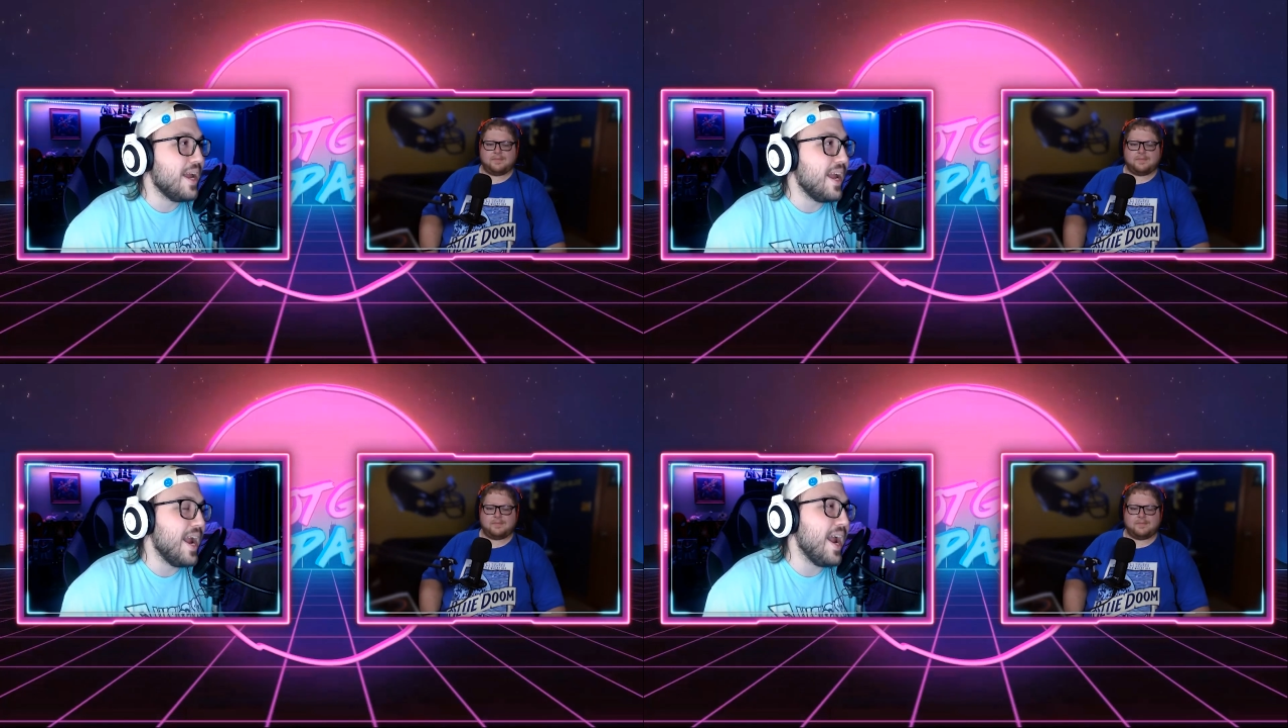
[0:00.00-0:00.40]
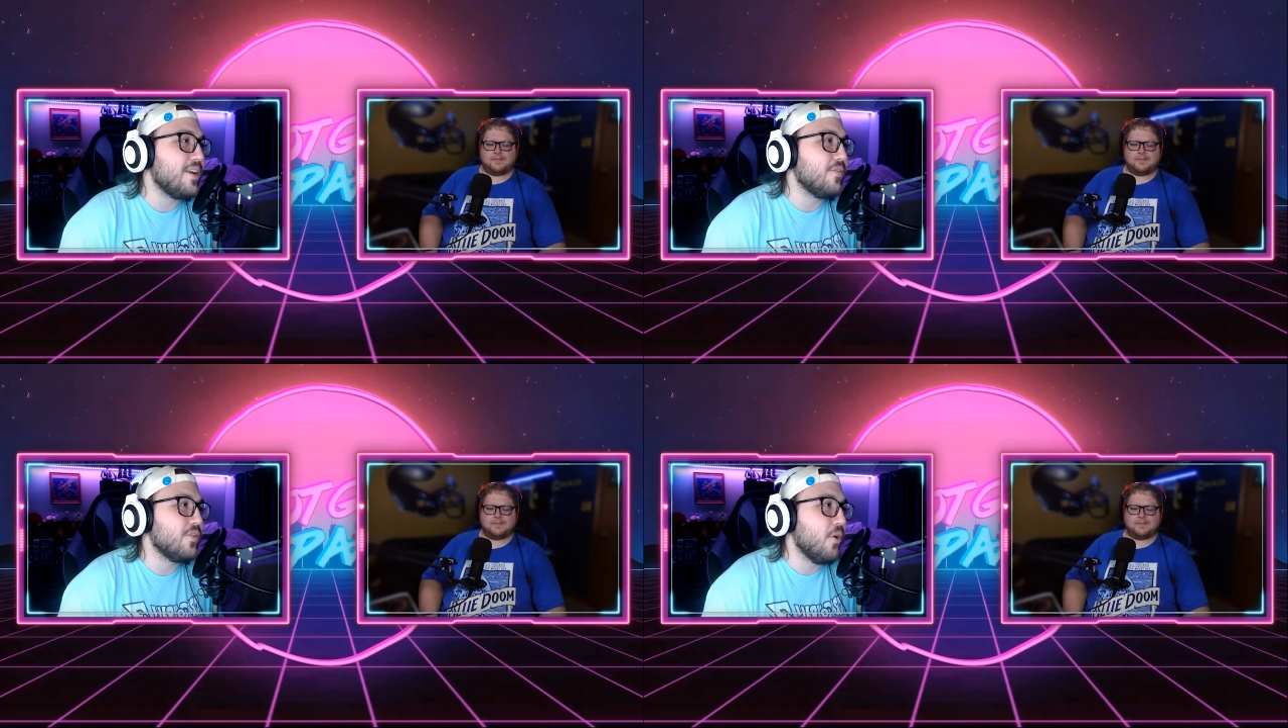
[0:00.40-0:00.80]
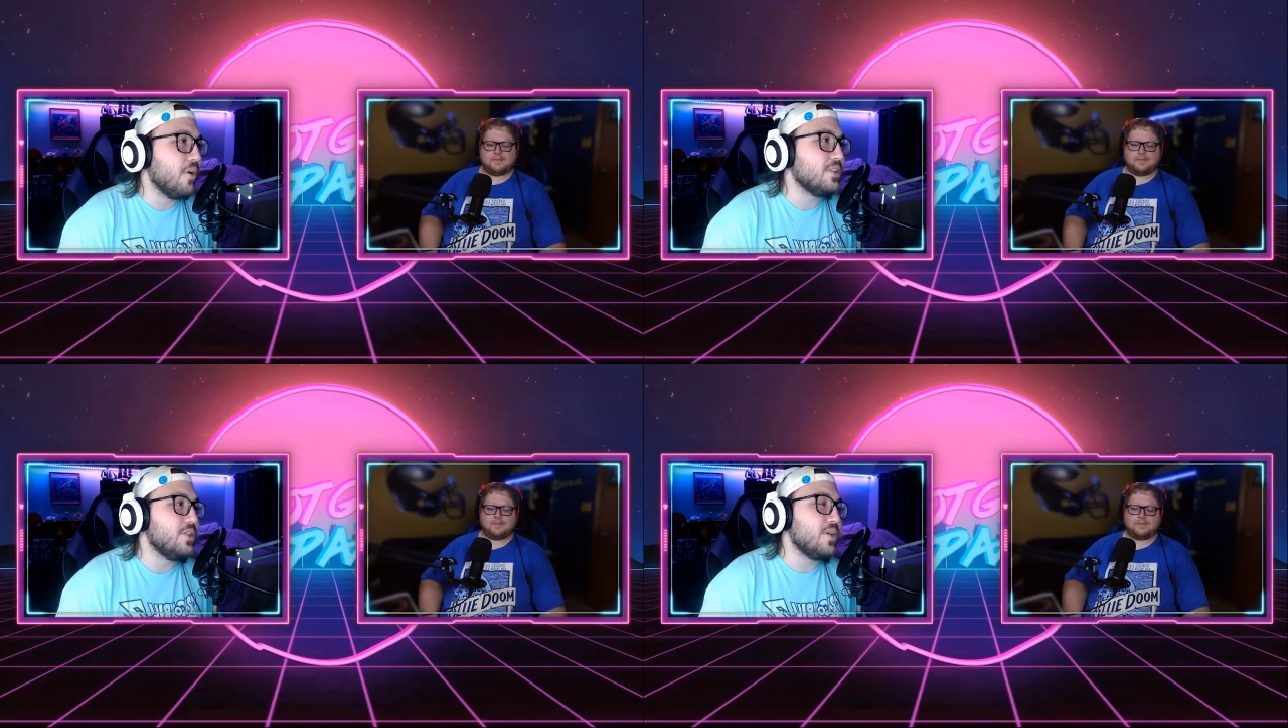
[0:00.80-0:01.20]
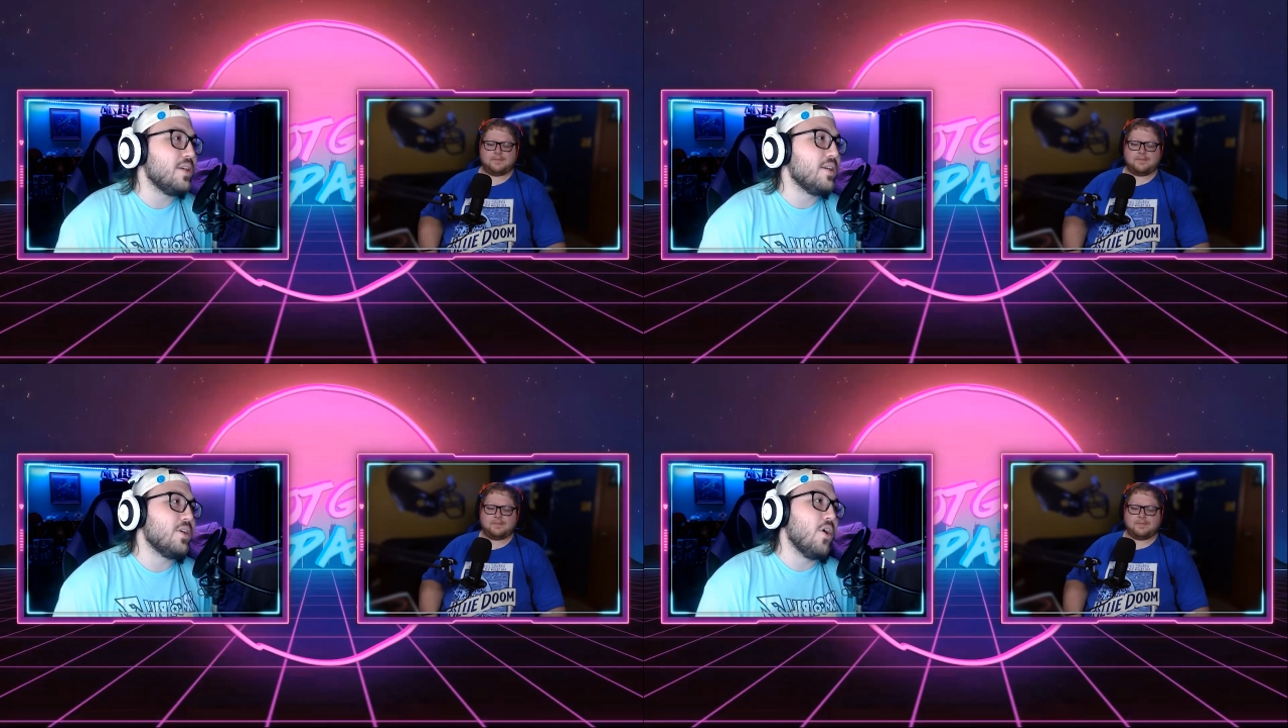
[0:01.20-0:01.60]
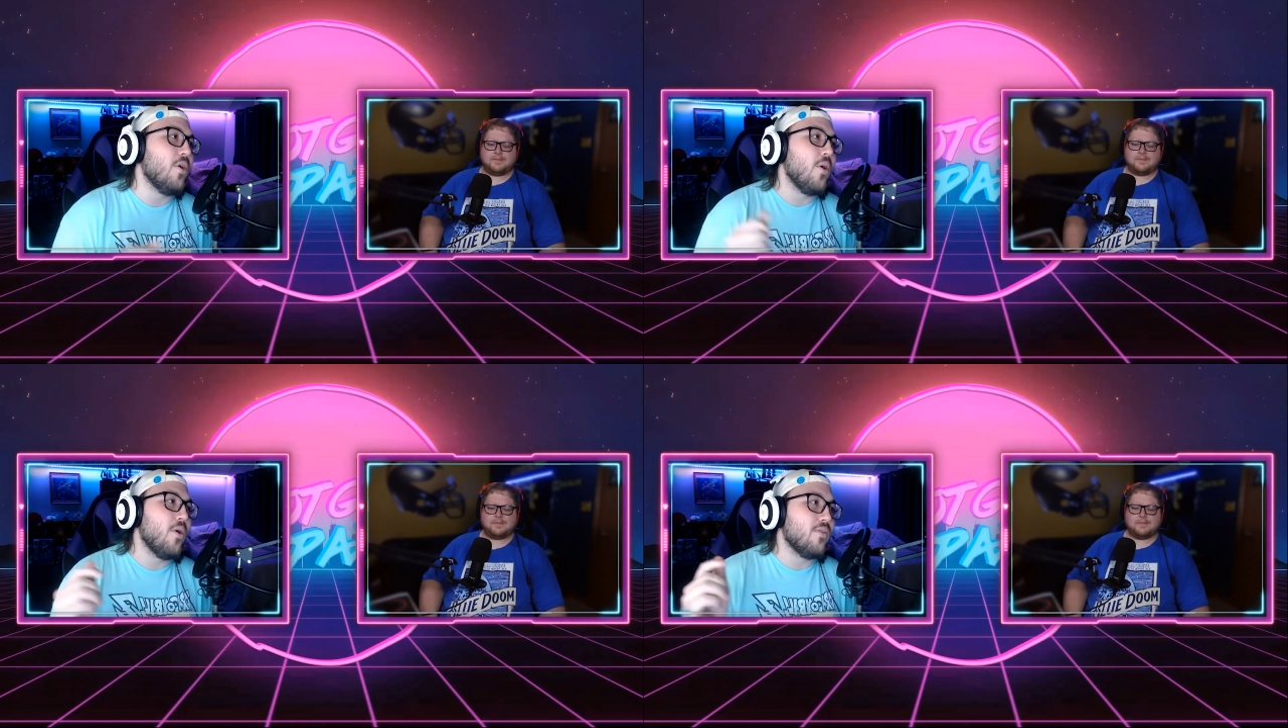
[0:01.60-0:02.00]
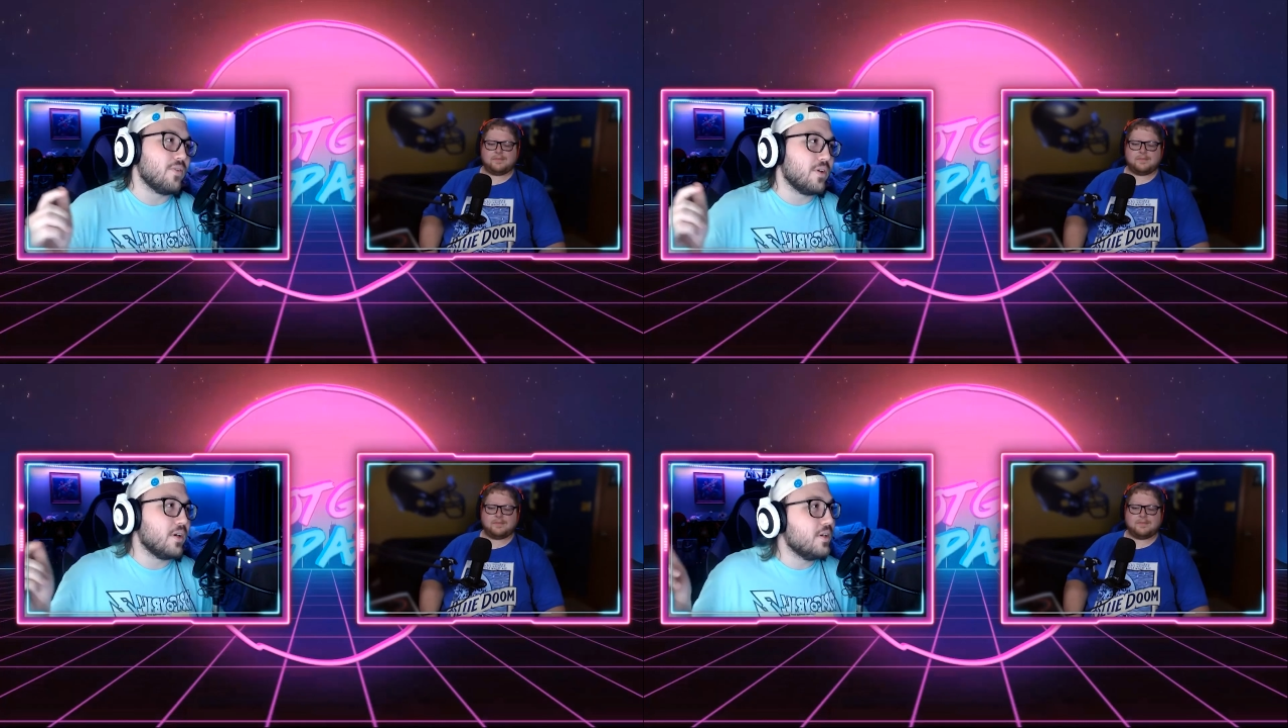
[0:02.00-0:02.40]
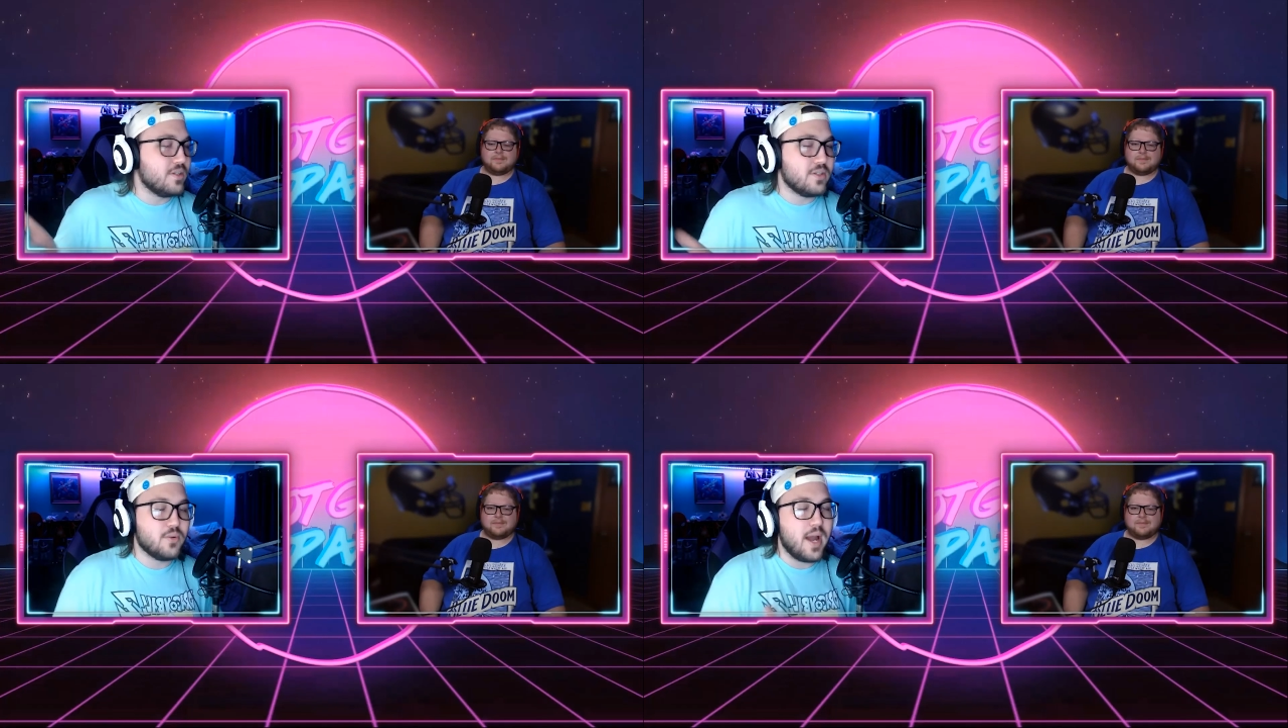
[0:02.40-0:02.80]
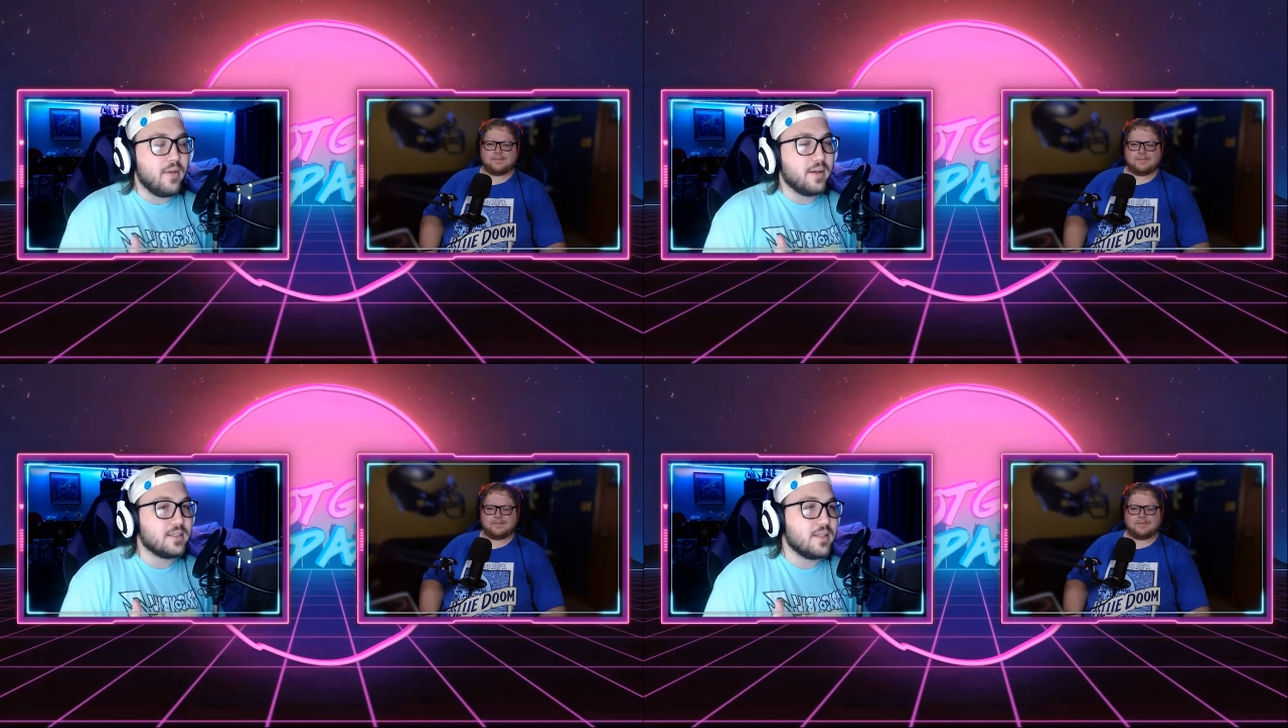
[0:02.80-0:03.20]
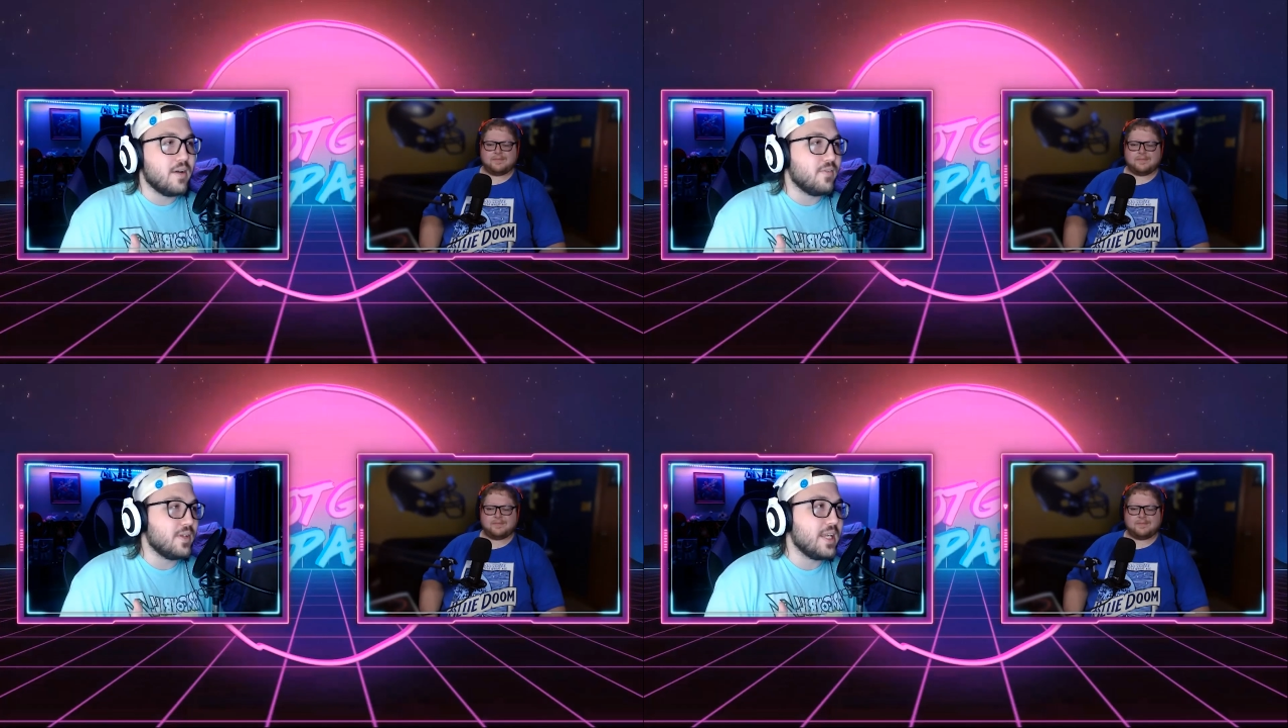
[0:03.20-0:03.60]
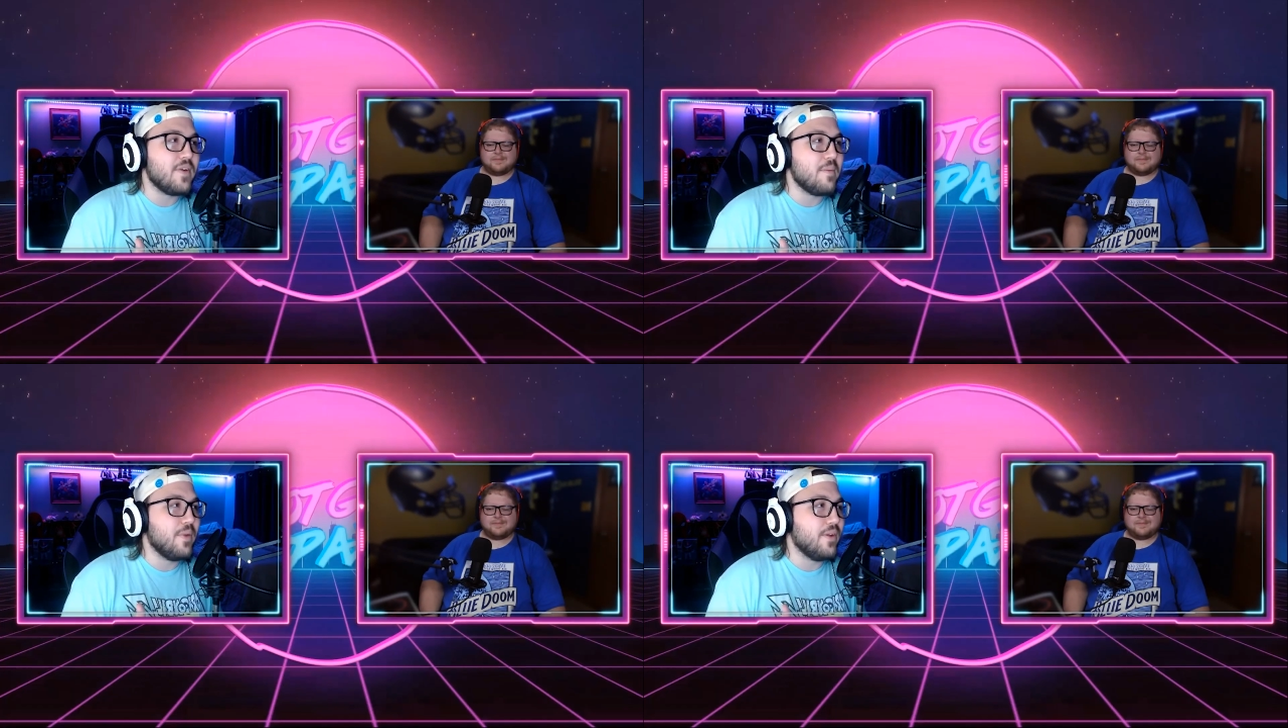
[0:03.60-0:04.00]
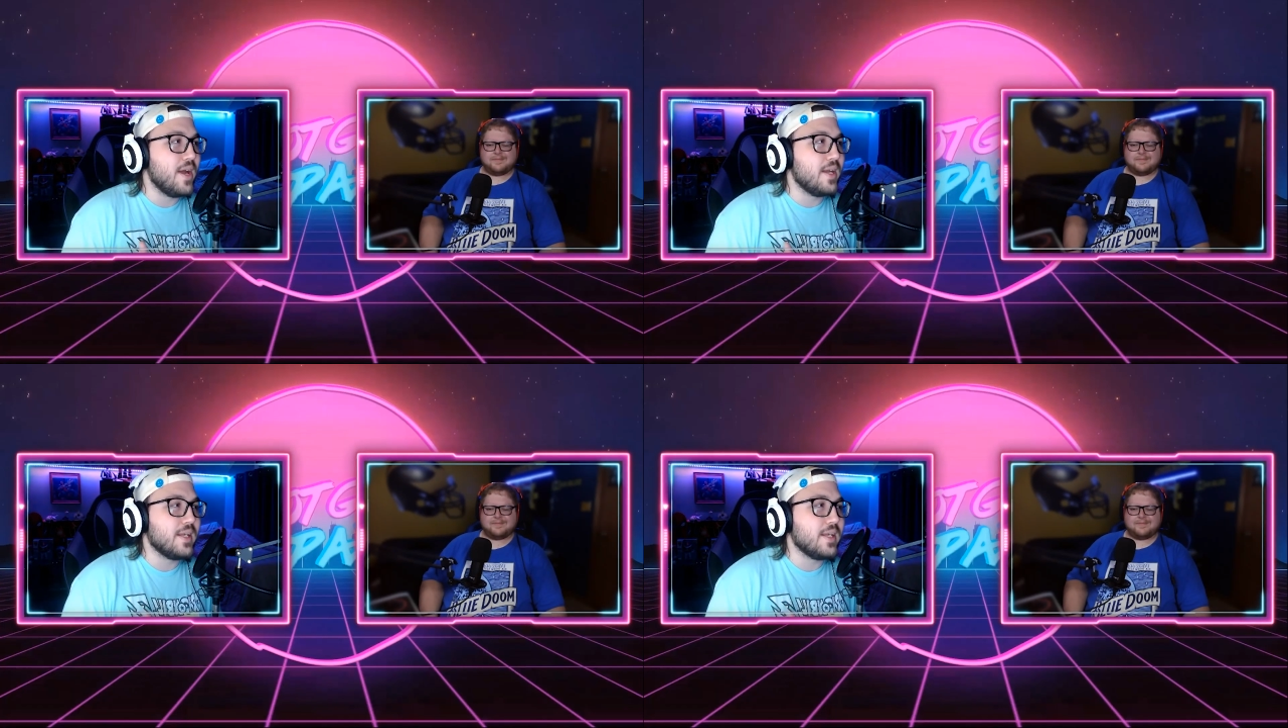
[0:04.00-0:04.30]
And of course, you can go over to Alec's stuff, give him a like.